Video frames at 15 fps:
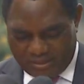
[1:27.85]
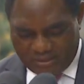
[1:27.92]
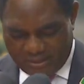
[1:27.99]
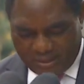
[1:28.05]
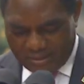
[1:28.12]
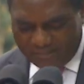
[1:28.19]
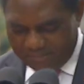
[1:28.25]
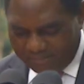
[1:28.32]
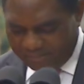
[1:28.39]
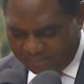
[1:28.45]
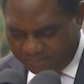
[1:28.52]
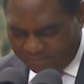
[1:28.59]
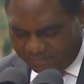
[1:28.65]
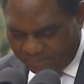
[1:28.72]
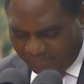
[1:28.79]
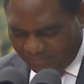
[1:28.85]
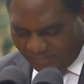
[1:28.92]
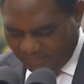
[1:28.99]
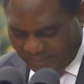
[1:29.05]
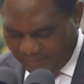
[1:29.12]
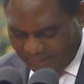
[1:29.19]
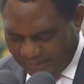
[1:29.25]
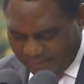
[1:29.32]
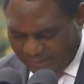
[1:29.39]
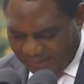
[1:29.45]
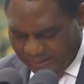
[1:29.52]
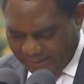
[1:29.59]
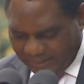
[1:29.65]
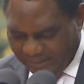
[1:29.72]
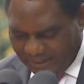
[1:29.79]
Right.
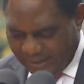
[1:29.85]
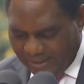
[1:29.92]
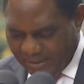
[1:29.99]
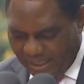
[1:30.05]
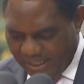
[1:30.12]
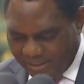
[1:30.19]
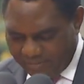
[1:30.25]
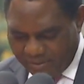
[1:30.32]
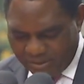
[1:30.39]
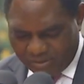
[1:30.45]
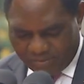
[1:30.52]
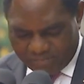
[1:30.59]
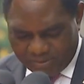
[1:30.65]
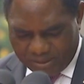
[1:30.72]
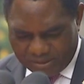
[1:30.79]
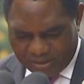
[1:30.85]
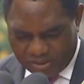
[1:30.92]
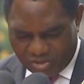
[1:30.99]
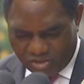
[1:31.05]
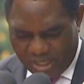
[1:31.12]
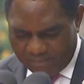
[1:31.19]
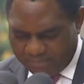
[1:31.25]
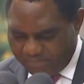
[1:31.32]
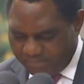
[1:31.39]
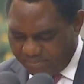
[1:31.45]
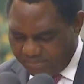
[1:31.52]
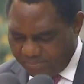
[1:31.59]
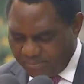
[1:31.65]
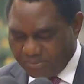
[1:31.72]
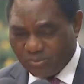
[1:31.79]
The indictment of President Trump,
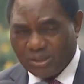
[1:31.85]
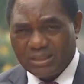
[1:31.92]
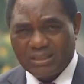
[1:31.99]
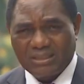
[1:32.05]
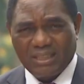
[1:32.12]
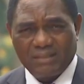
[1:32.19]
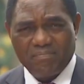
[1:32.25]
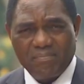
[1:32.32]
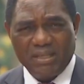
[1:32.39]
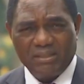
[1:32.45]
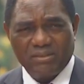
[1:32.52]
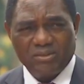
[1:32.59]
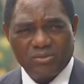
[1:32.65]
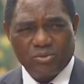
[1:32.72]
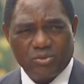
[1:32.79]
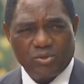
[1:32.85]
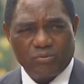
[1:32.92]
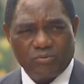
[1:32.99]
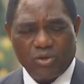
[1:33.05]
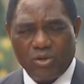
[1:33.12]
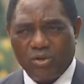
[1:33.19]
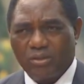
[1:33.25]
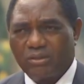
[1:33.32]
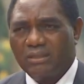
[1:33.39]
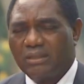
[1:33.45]
what does that mean to the rule of law?